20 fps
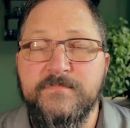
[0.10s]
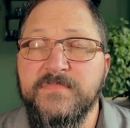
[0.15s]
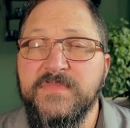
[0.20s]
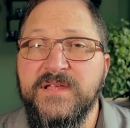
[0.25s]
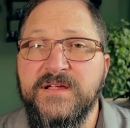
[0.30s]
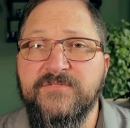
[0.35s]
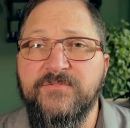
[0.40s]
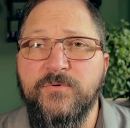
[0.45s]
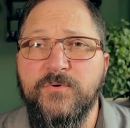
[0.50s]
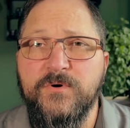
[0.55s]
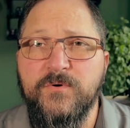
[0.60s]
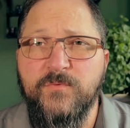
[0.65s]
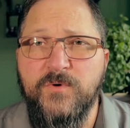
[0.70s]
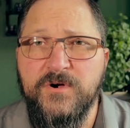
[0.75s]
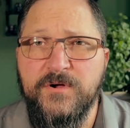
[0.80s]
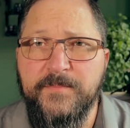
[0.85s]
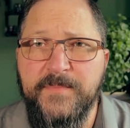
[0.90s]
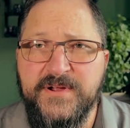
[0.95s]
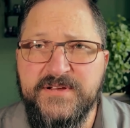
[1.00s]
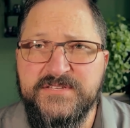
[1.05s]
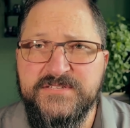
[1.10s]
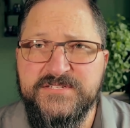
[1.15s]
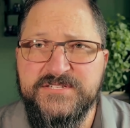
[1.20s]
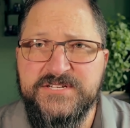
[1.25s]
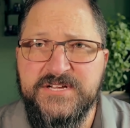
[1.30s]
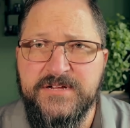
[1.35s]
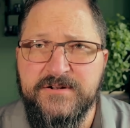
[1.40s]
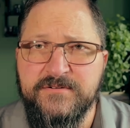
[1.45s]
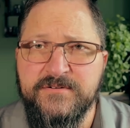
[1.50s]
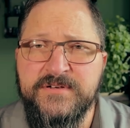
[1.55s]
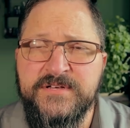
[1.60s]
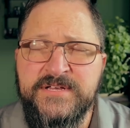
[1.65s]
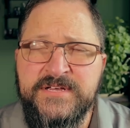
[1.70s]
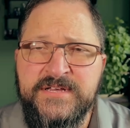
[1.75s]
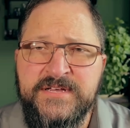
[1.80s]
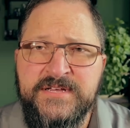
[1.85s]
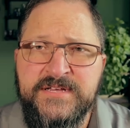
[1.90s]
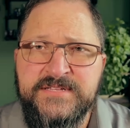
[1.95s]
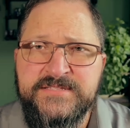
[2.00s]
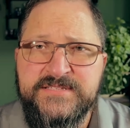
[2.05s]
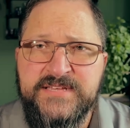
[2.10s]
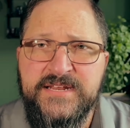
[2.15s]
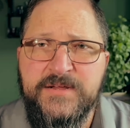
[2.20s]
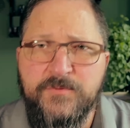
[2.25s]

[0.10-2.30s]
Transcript: Everyone, and welcome back to the channel. Today